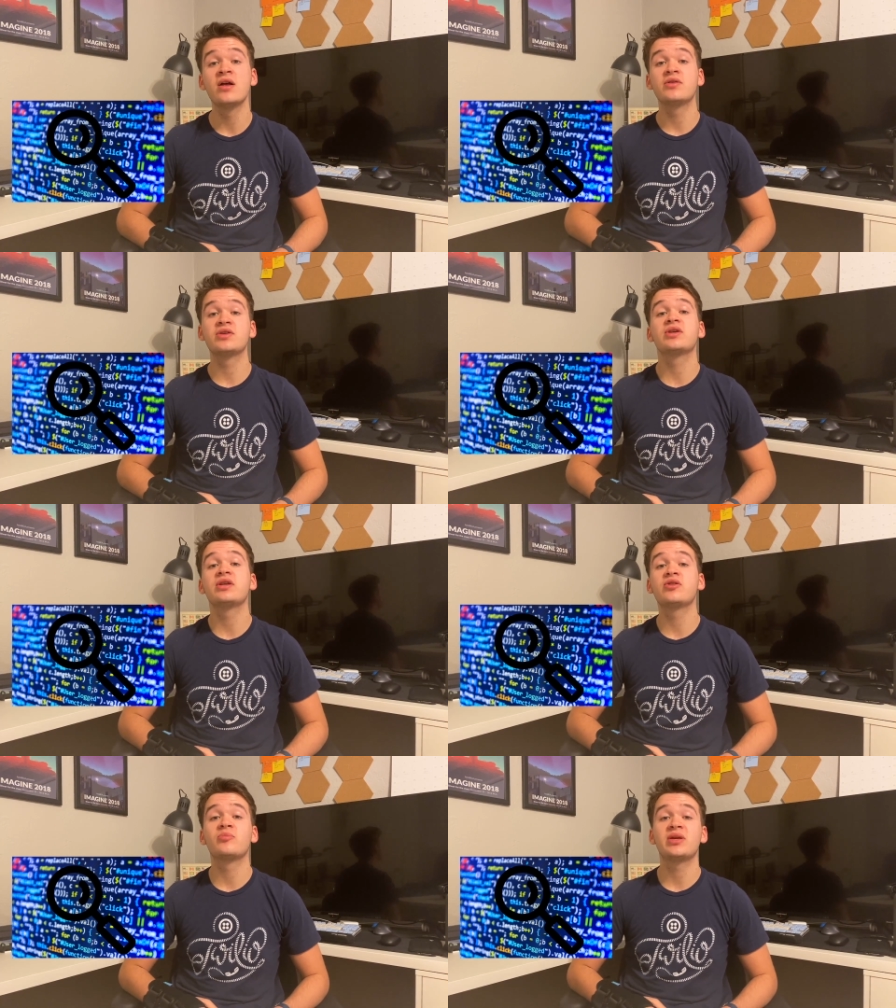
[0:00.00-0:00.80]
This could
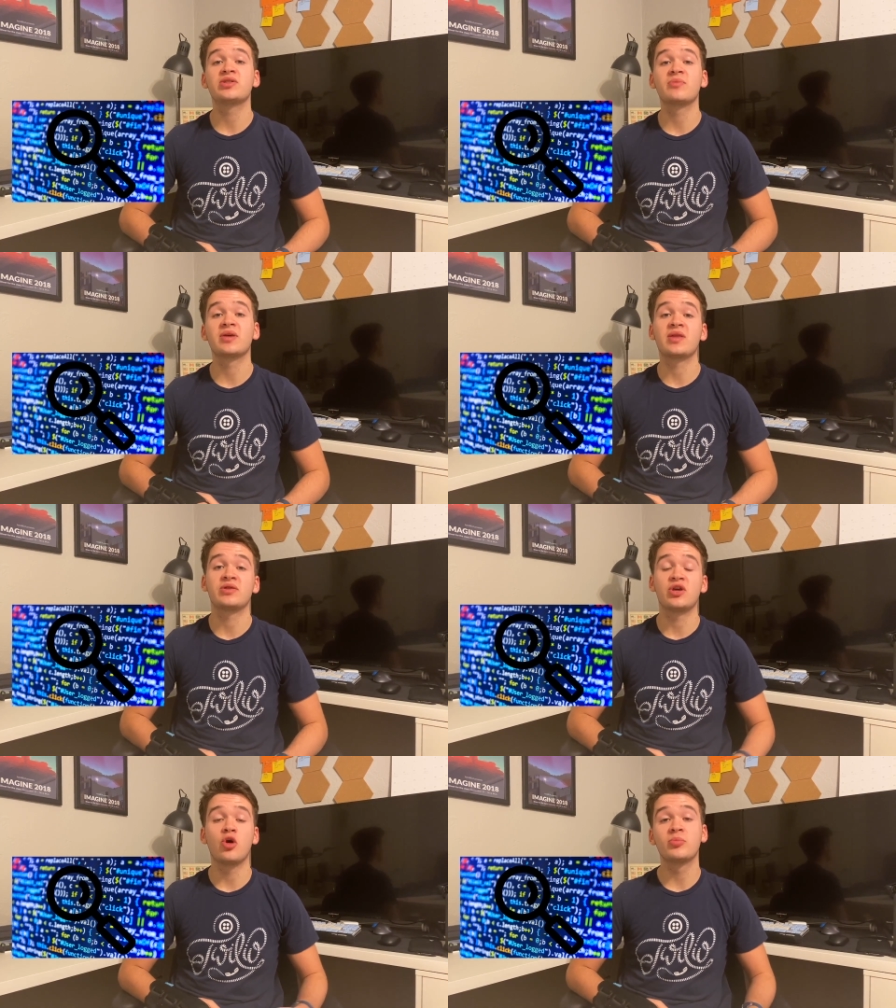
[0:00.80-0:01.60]
either be something that
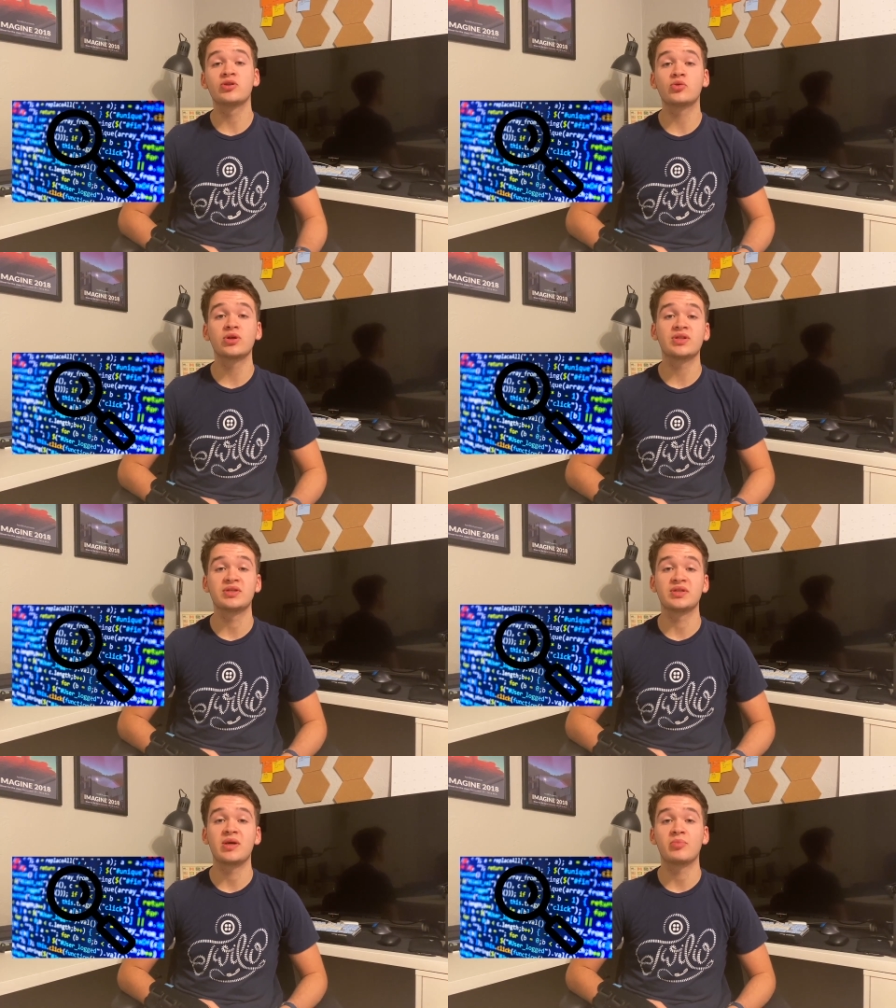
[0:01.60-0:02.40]
they open sourced as
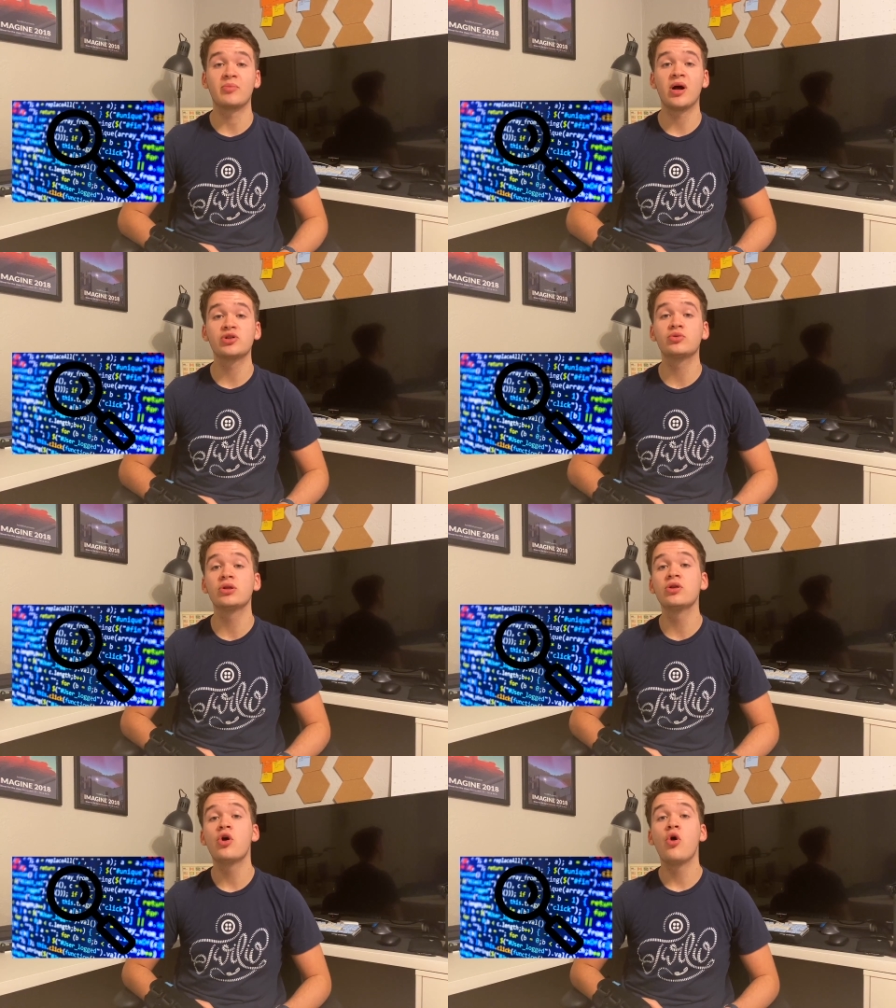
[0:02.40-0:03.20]
a separate
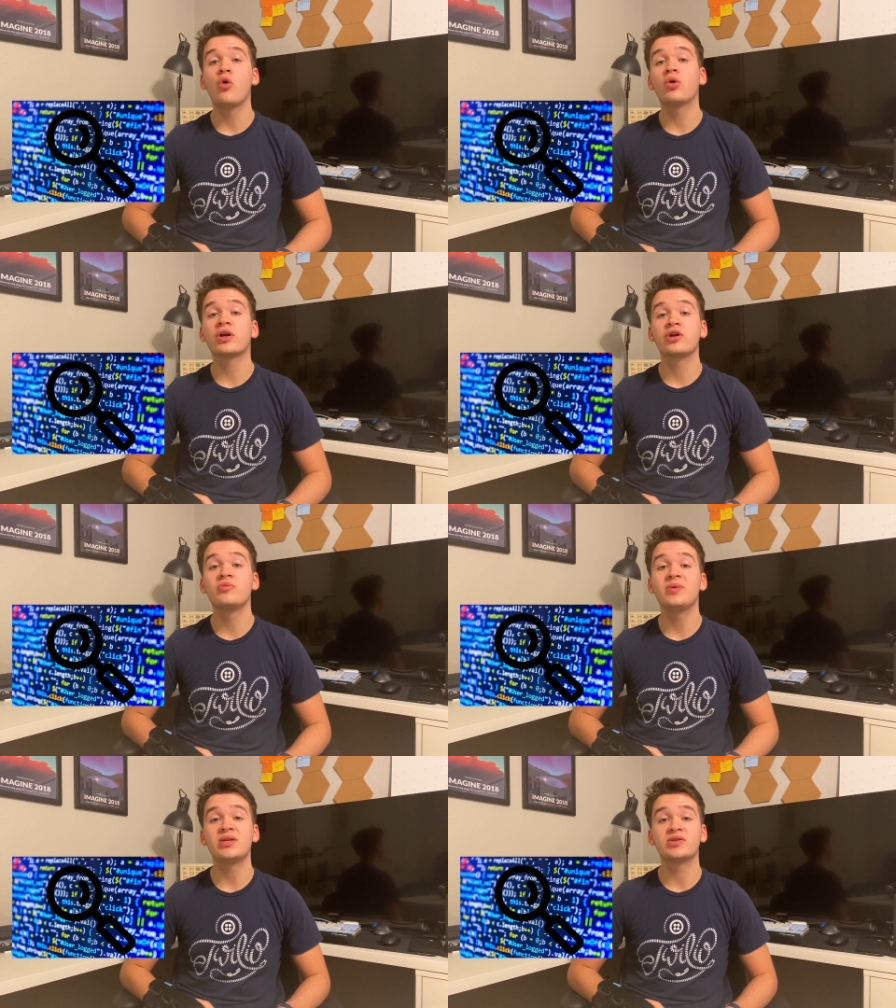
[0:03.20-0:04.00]
module, or it could
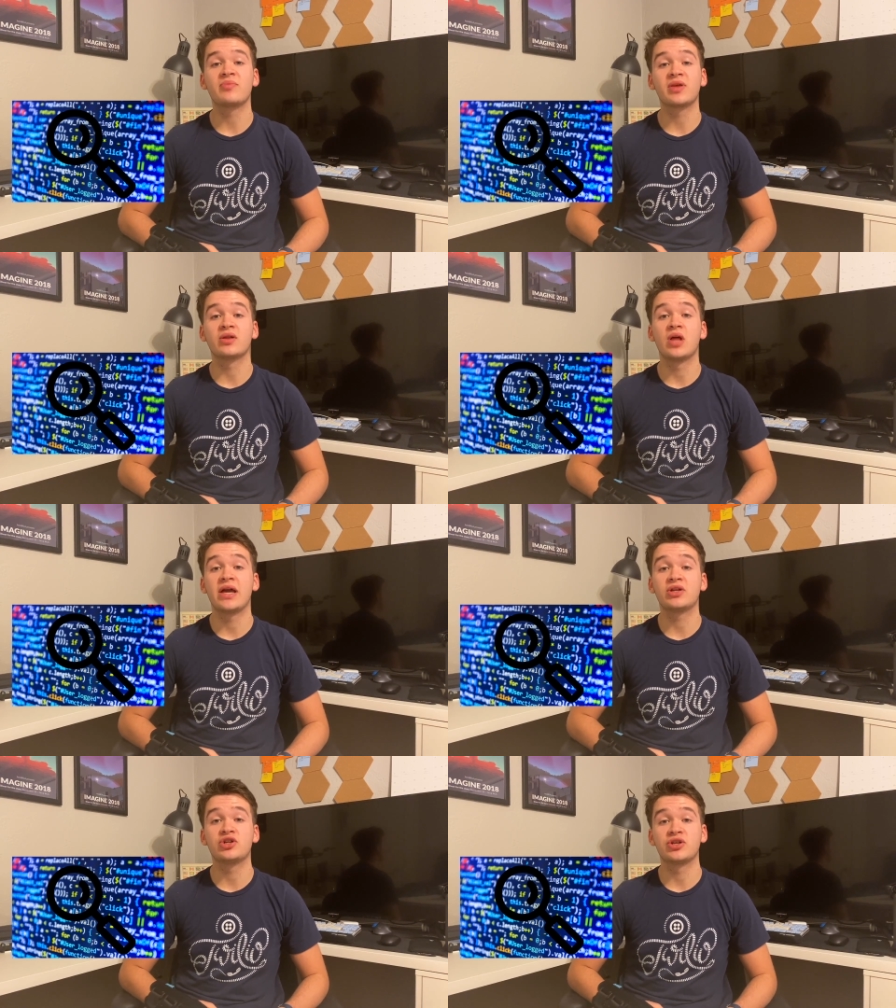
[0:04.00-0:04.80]
be something
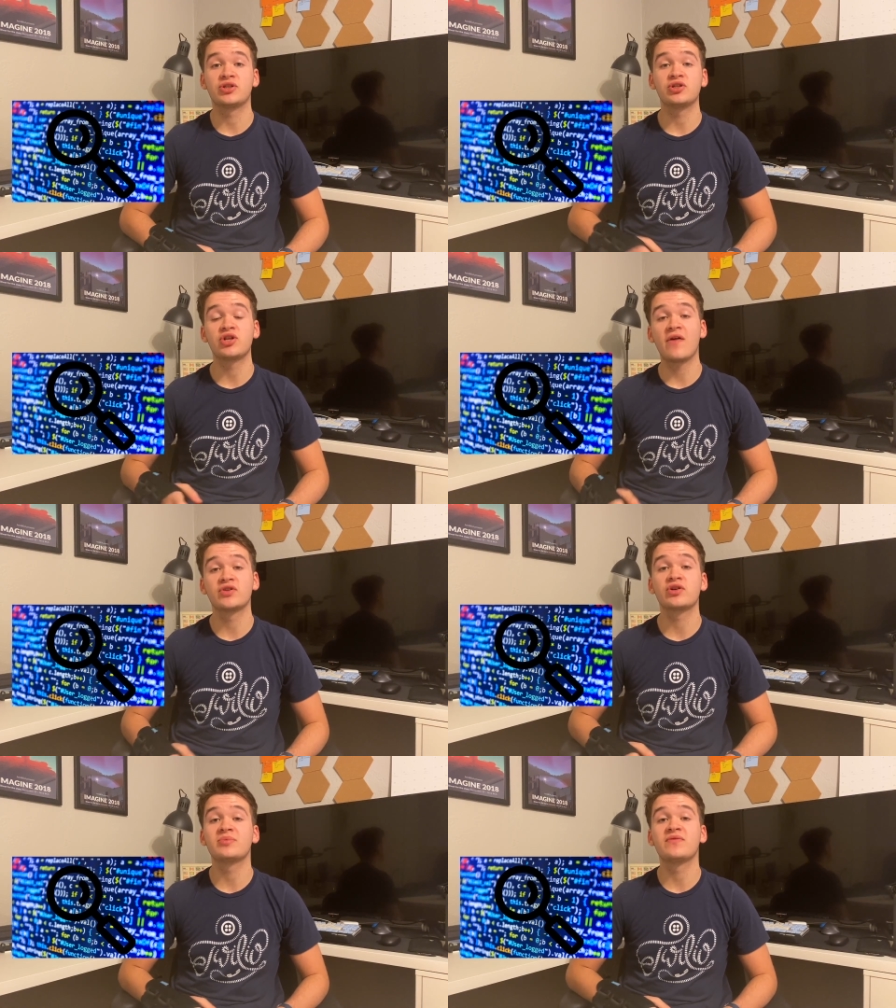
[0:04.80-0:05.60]
like just
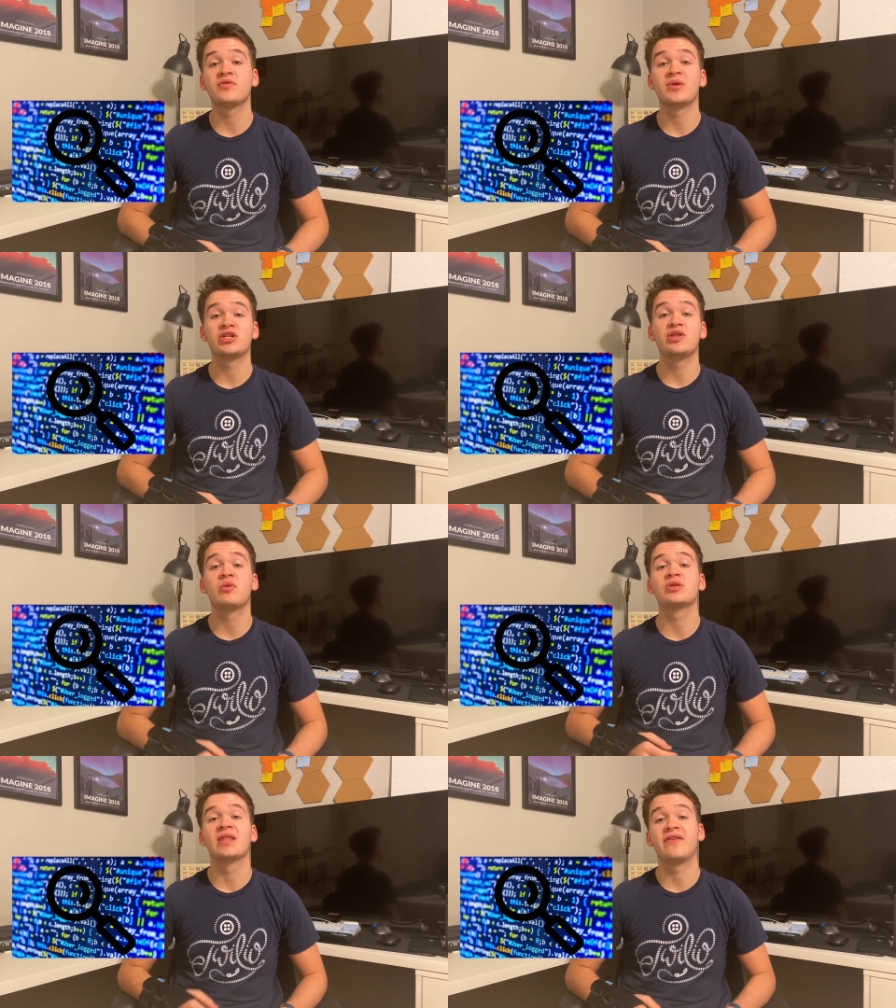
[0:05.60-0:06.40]
JavaScript information that
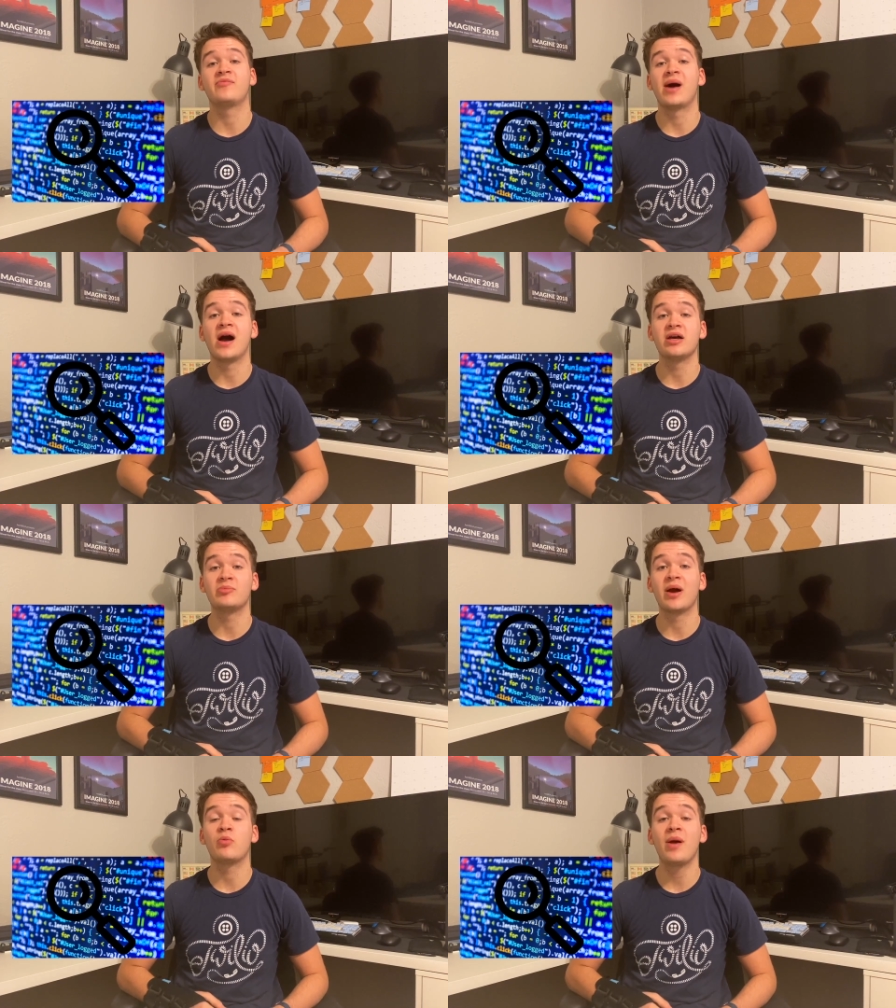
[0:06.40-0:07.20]
was left behind
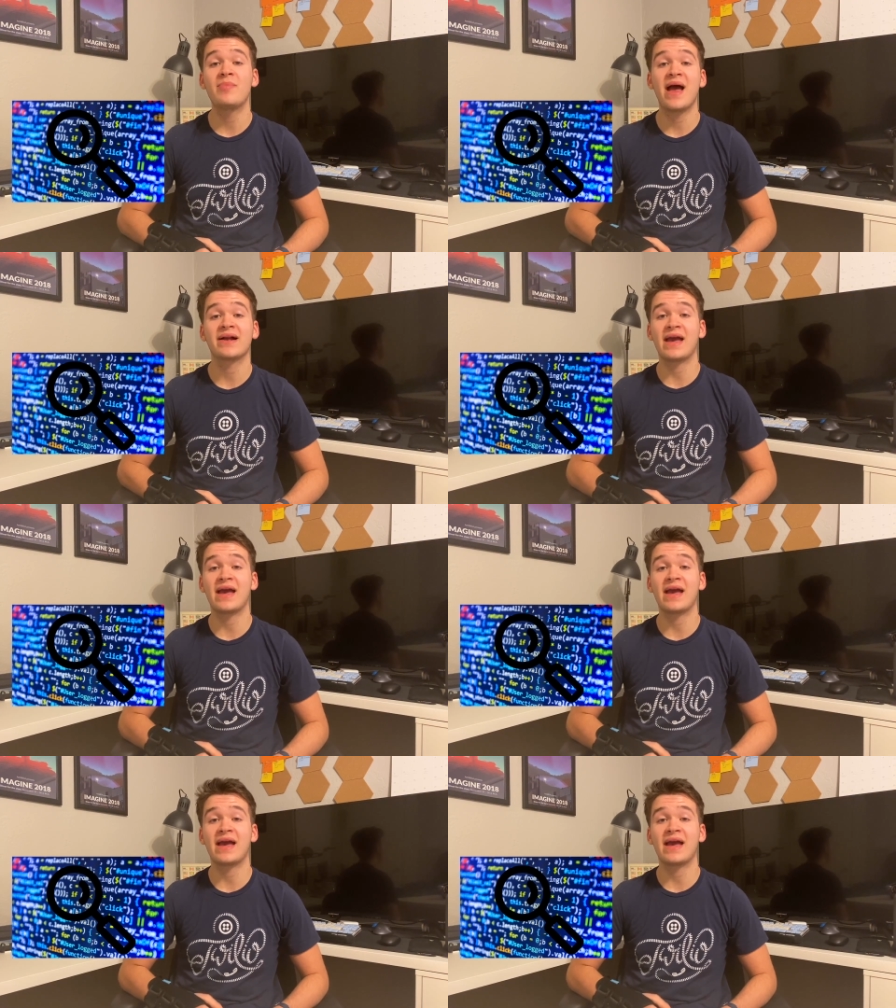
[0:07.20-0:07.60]
by Webpack